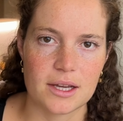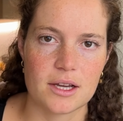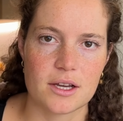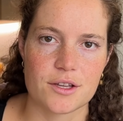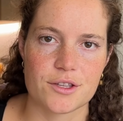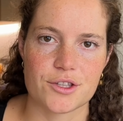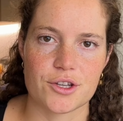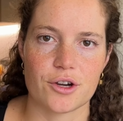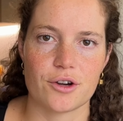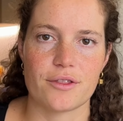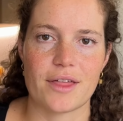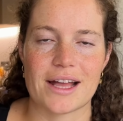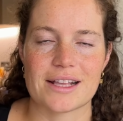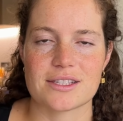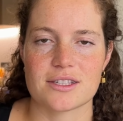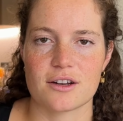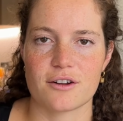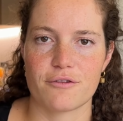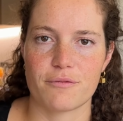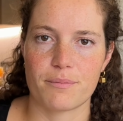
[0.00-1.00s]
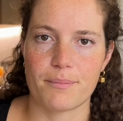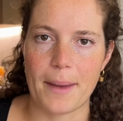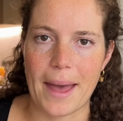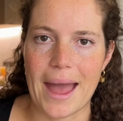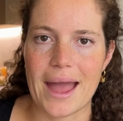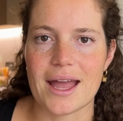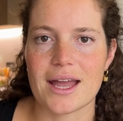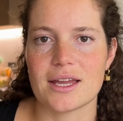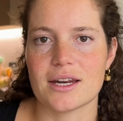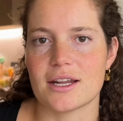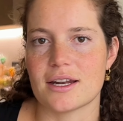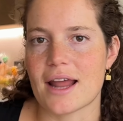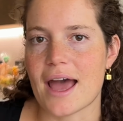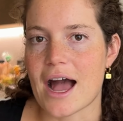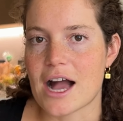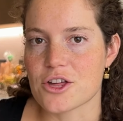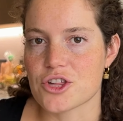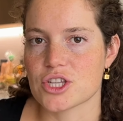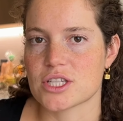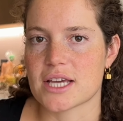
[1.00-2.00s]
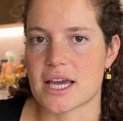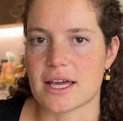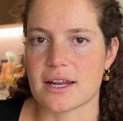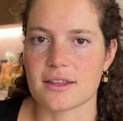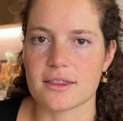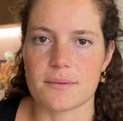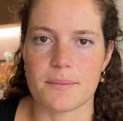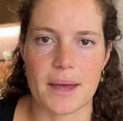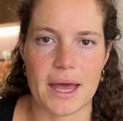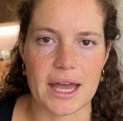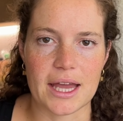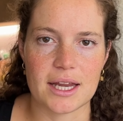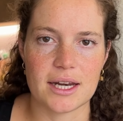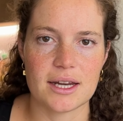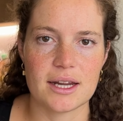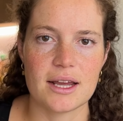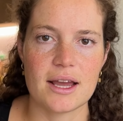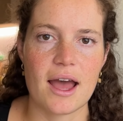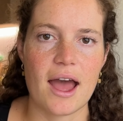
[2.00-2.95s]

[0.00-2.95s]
So that's sort of pain and agitating the pain.